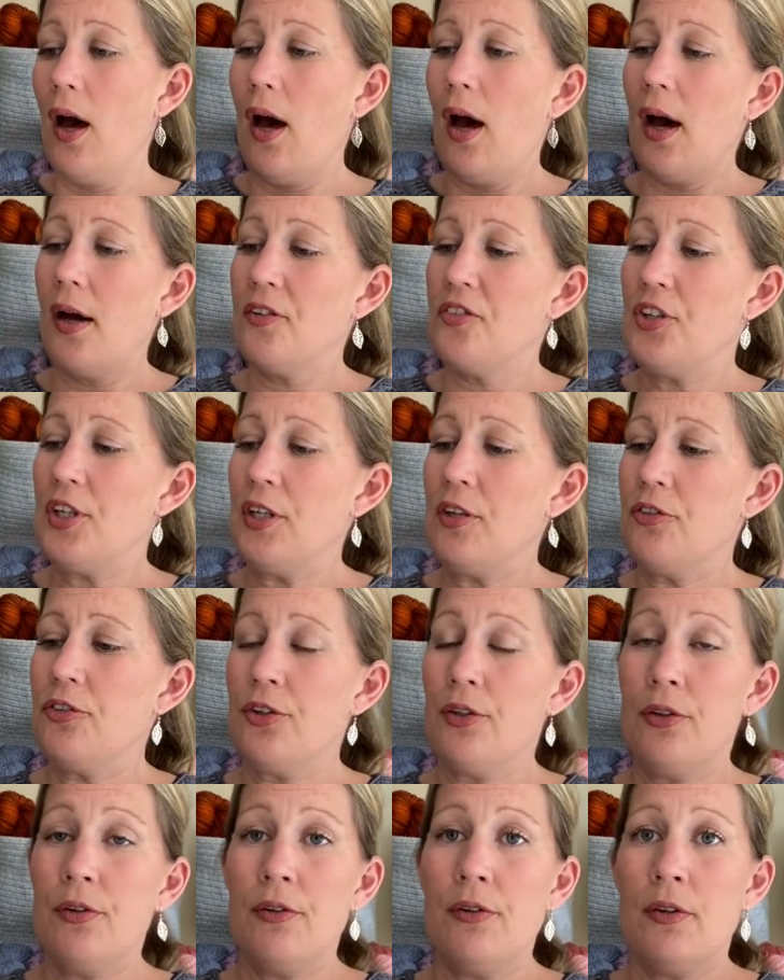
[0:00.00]
I did
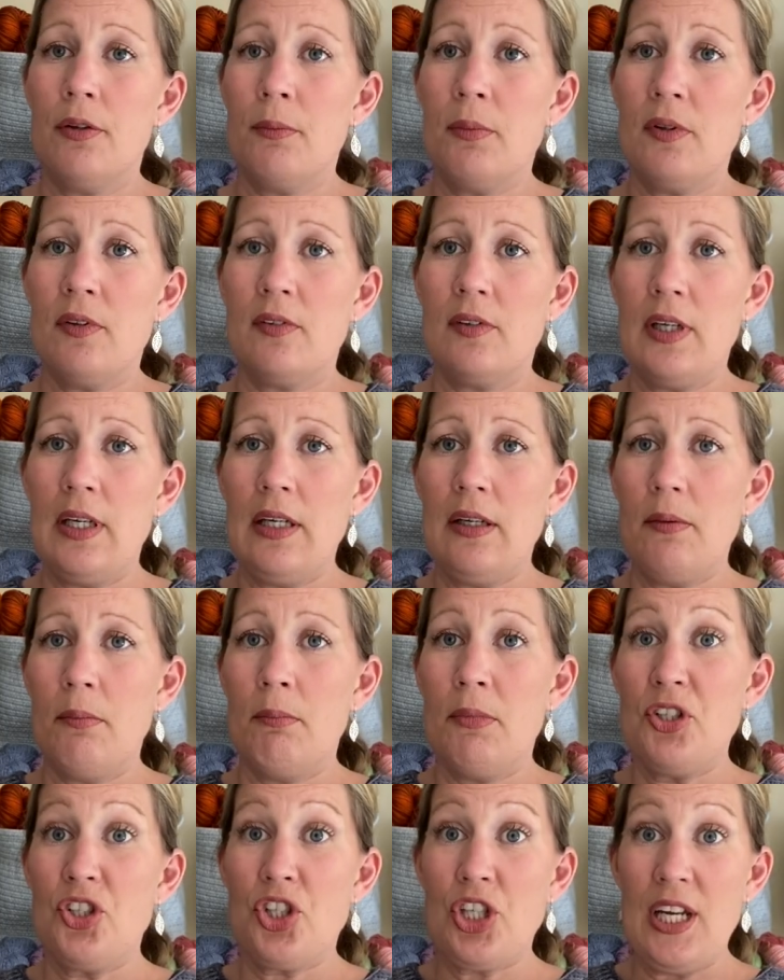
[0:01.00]
do the
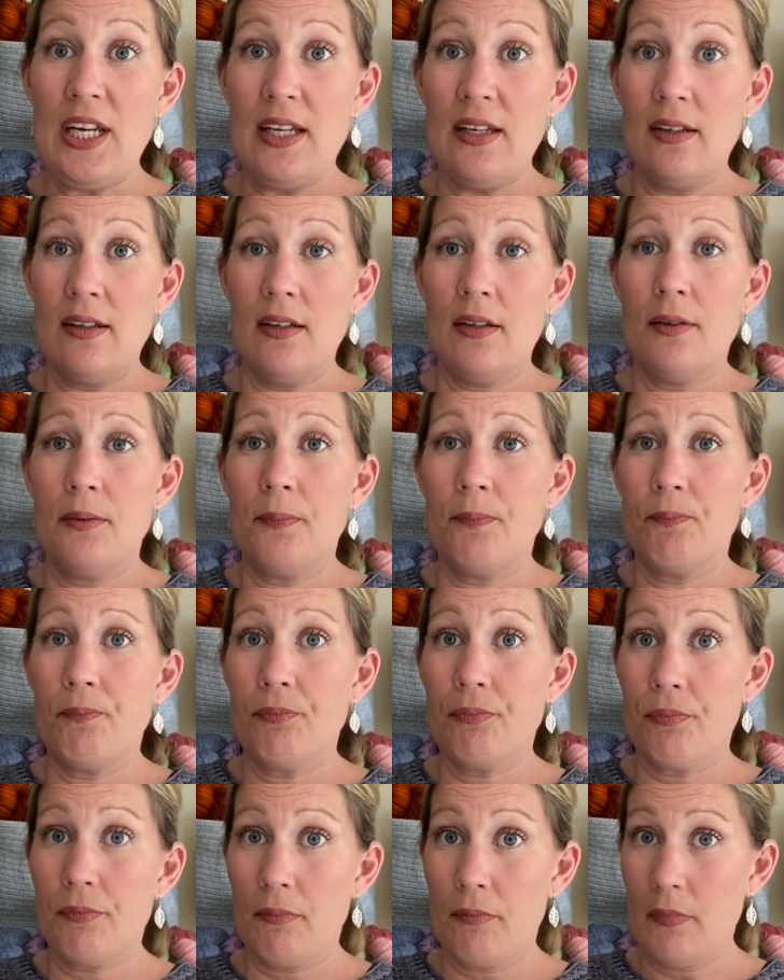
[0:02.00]
machine
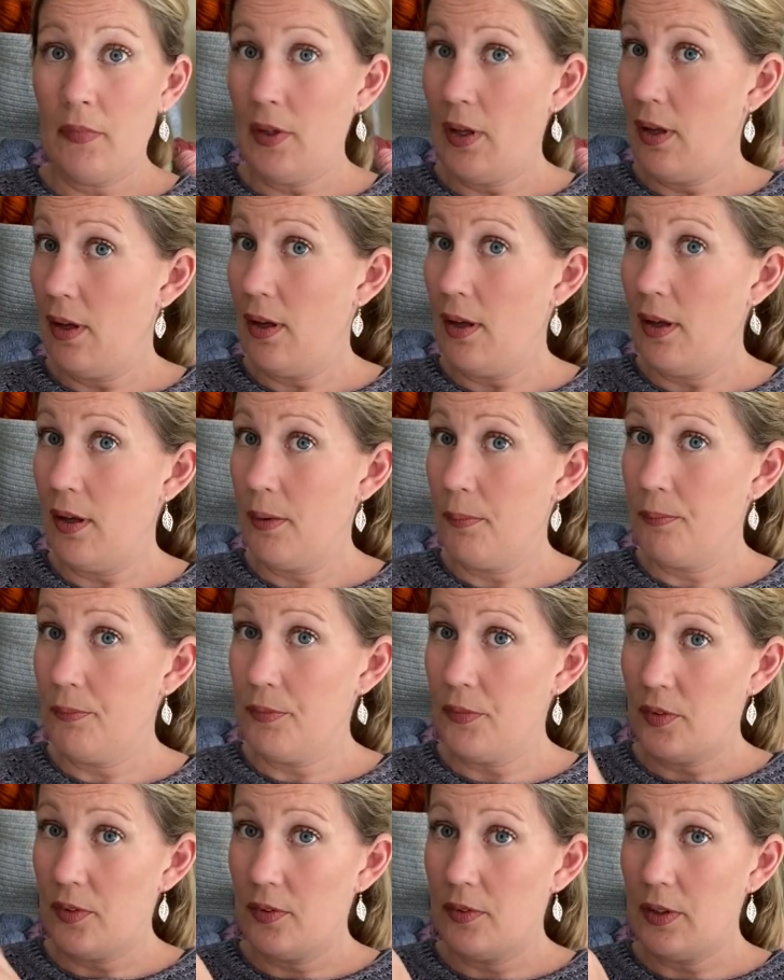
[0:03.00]

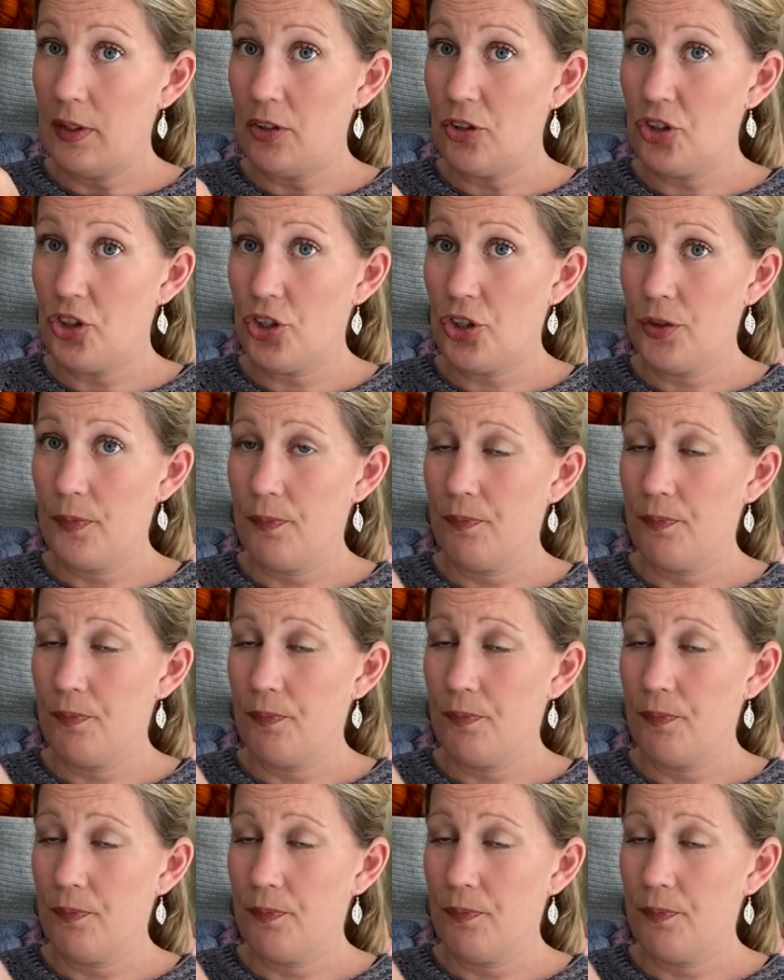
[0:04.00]
stitch